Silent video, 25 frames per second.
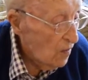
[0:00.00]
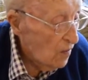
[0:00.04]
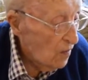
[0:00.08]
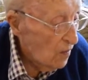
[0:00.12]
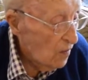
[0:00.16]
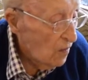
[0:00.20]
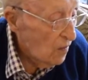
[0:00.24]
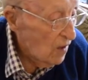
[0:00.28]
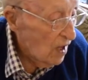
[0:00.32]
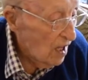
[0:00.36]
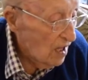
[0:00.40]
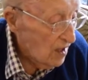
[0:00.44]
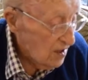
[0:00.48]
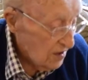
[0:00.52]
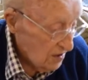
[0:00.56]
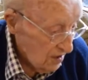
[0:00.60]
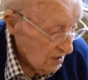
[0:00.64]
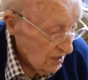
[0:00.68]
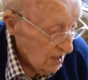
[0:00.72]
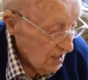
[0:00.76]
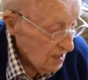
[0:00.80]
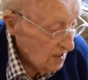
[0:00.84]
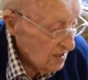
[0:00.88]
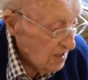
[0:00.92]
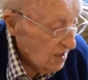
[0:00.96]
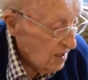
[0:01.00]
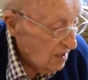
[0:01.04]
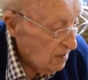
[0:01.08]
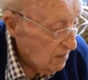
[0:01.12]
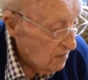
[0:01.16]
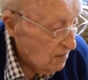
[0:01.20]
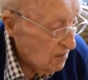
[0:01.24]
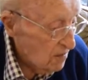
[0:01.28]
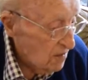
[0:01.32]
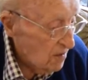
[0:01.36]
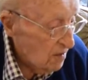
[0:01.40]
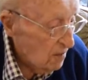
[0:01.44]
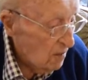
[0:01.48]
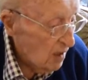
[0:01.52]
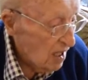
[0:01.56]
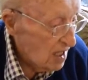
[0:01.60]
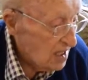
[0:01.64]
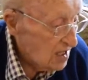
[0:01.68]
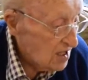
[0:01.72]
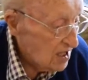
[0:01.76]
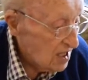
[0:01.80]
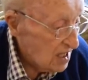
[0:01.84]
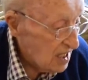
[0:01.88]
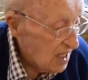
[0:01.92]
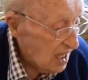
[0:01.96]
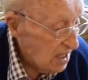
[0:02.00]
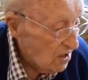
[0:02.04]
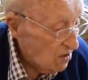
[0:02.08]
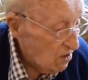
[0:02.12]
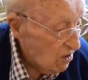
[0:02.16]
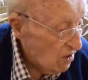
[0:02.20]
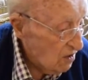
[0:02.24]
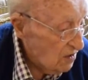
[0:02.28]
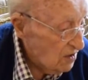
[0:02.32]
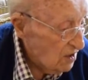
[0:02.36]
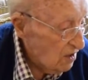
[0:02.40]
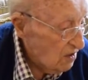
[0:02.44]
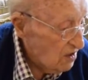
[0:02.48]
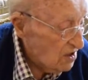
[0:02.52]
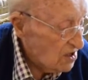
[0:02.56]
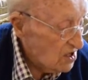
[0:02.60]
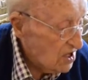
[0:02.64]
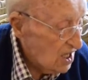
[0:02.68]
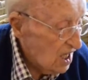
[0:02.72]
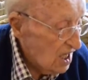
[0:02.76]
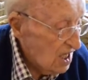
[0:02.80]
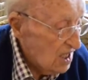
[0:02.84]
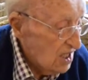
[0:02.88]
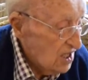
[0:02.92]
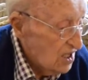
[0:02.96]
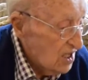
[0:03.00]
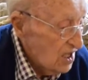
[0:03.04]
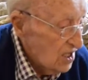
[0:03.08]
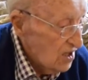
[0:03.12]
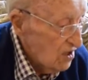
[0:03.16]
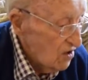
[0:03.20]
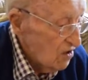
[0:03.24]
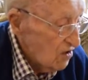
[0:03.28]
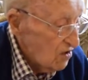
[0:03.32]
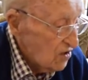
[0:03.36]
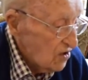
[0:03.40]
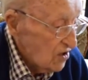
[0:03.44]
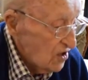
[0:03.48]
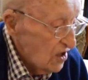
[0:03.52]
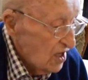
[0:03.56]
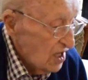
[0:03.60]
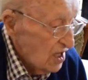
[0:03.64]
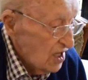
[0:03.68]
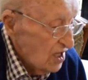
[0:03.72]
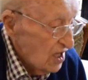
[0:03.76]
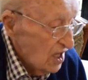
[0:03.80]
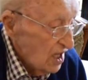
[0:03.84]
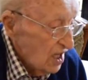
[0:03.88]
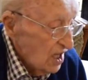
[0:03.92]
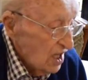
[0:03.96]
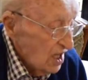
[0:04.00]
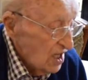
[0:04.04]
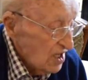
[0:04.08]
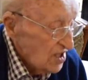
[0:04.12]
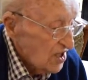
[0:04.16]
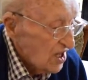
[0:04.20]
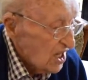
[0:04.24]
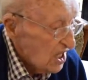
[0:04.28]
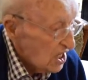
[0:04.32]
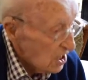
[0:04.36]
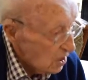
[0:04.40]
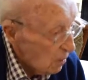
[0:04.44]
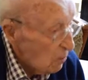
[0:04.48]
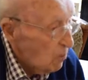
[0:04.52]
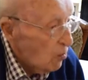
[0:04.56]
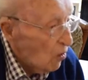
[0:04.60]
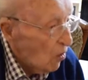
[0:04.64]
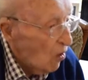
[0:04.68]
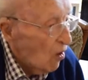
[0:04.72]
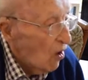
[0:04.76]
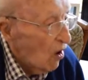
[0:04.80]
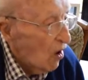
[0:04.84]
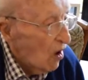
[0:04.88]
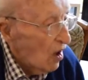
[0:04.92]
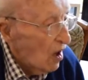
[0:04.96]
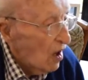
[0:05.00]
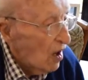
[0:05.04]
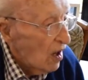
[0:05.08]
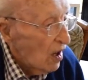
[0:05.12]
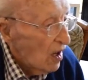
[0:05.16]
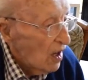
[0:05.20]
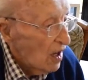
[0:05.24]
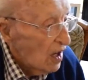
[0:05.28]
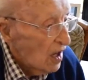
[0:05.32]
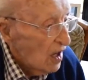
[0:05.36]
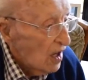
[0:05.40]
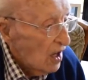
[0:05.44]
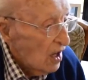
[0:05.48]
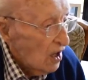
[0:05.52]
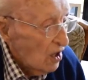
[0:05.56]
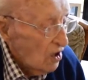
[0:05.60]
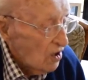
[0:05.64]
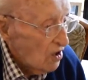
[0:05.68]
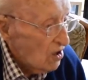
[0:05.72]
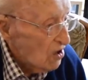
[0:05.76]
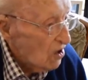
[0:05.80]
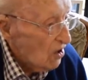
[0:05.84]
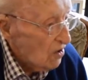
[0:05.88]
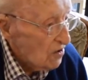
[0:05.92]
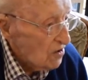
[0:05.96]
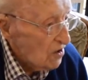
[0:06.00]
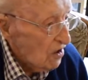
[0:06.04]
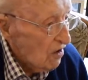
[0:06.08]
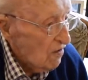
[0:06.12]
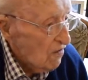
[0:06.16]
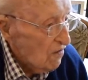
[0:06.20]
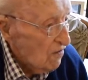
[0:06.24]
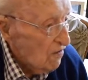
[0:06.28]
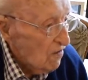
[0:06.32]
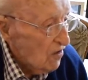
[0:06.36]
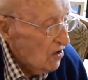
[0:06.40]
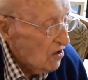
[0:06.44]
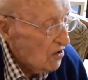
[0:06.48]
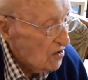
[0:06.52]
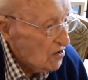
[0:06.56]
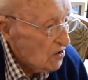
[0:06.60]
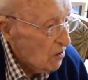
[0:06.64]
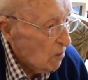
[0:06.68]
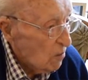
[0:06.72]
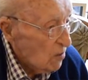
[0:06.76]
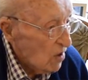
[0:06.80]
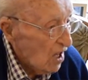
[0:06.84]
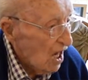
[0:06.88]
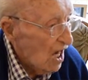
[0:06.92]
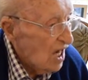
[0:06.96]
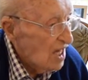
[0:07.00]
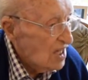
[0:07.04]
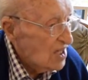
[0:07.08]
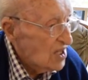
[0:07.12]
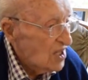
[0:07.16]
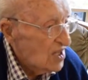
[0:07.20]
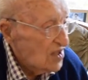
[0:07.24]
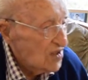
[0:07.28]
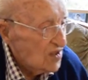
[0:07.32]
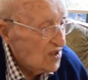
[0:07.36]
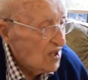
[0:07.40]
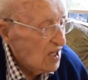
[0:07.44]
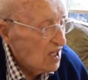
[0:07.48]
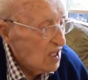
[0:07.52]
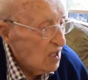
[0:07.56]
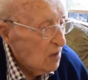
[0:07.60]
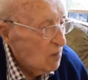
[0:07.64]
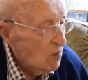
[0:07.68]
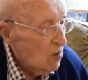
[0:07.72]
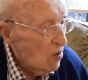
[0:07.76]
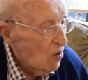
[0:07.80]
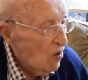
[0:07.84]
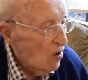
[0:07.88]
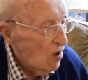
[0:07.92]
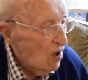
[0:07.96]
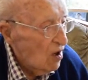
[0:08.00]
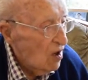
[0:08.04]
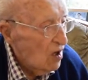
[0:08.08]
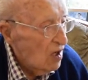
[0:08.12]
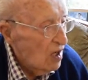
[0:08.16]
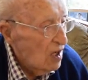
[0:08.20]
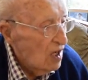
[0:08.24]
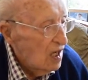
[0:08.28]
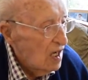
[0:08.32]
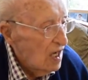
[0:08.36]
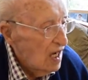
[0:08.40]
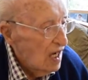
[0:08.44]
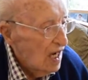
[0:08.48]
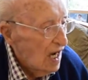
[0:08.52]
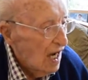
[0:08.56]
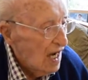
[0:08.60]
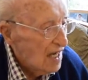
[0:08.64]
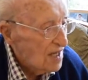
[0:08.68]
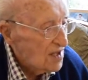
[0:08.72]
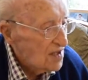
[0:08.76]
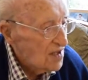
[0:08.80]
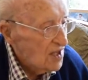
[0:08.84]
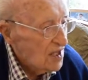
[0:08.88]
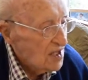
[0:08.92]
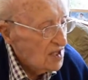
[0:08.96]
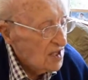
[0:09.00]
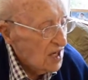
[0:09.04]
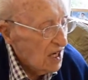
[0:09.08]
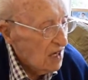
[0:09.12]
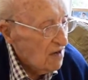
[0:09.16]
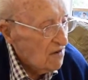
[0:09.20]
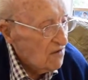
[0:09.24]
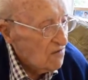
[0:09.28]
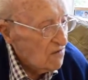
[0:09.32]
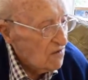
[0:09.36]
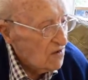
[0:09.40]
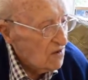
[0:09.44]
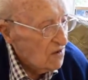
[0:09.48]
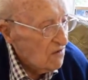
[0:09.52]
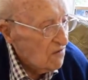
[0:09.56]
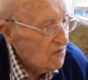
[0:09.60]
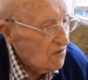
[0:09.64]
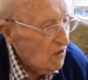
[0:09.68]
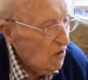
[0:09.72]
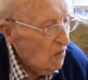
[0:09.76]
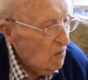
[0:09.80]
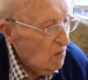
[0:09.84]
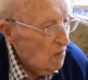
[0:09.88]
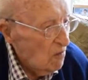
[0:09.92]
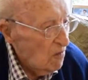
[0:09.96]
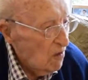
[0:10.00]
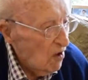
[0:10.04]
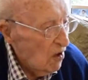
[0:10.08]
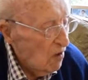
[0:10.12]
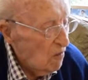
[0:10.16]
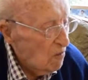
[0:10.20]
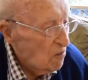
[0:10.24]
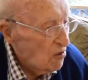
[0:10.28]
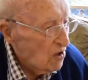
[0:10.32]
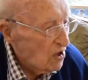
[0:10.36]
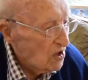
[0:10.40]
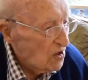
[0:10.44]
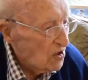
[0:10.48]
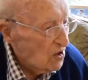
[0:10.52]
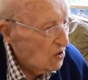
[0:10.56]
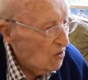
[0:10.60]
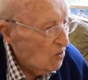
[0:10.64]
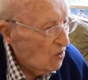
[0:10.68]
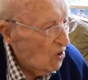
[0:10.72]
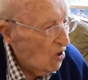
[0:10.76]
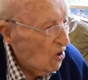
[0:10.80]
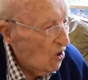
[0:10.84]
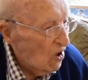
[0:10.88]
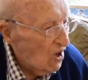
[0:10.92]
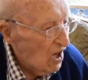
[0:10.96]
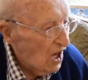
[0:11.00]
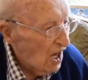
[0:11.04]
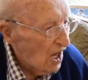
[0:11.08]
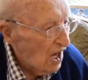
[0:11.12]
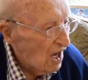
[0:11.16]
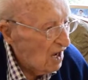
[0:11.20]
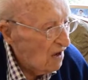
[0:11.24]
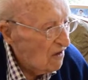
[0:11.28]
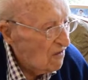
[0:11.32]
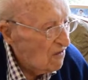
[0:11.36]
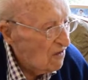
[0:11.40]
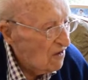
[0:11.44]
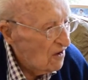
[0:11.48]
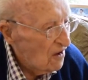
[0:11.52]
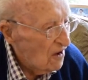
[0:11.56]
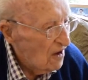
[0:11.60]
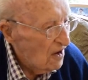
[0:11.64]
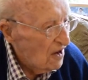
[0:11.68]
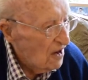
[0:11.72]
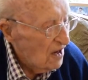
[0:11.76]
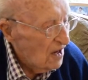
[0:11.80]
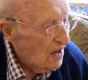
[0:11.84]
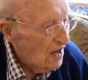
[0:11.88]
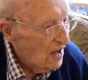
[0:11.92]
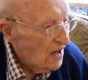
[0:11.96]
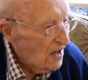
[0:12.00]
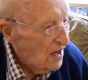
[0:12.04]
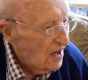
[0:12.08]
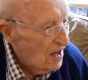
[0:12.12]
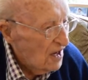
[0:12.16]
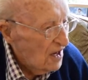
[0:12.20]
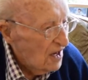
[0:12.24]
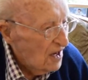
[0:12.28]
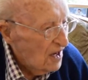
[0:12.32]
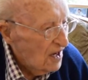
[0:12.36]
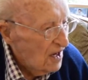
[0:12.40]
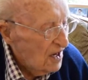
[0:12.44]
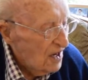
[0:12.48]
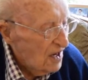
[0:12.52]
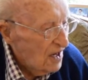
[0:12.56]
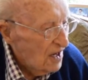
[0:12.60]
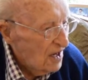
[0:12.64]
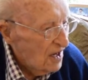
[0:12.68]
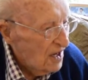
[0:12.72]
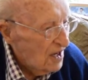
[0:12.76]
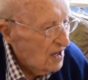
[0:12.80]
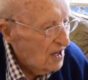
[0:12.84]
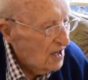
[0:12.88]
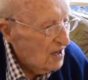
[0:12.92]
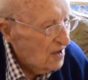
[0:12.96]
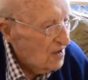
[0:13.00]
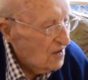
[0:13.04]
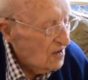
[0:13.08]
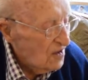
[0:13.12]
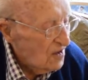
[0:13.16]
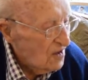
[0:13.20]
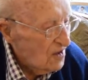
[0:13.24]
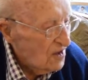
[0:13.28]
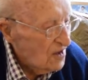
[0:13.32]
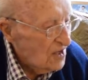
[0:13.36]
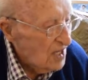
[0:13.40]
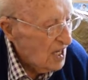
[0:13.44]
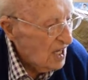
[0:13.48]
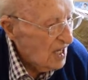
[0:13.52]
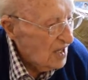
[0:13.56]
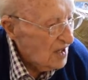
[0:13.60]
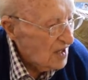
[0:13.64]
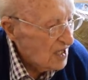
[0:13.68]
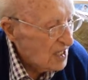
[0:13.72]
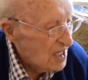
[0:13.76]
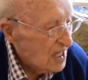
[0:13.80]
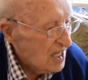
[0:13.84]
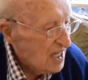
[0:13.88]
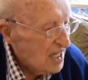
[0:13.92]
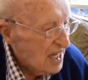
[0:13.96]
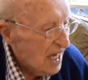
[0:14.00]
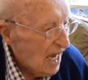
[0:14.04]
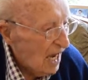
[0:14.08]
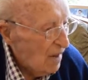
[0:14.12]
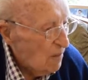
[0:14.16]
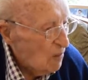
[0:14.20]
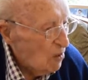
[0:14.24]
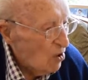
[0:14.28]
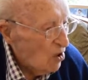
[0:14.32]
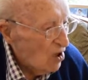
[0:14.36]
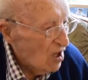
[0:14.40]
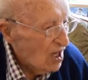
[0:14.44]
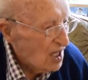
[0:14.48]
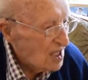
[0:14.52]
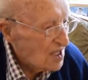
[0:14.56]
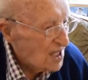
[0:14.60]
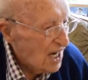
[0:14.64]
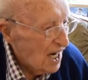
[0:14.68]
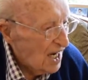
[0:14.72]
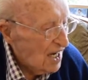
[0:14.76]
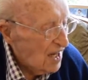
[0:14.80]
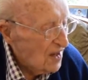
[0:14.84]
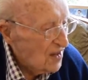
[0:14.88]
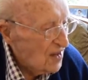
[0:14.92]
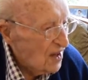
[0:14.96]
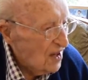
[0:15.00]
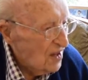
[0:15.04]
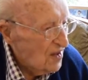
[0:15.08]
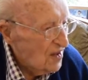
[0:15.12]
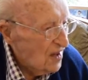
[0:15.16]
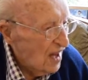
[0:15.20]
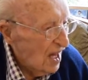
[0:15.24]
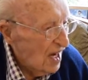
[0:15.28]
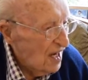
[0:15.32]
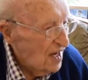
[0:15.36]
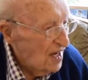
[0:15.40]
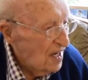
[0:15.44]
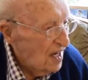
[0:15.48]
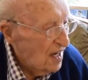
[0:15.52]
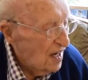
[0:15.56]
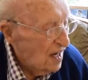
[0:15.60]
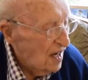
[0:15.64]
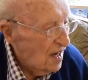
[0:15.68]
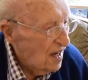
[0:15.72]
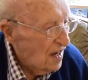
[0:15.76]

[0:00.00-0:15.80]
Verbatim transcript: Well, they, they, they managed to get. All, they were still in, those were in Singapore. Right. A lot of uh, supplies in Singapore, as they think from uh, prisoner of war life. Yeah. And yeah, they could get more or less anything then.